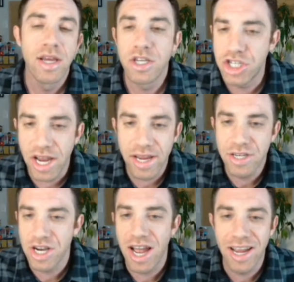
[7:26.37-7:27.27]

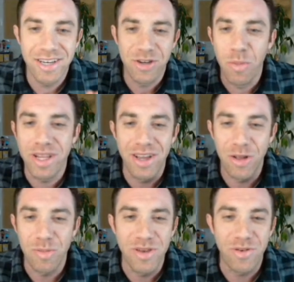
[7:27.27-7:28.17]
Shai, nobody
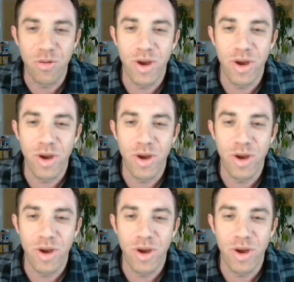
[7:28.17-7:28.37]
yell at me for the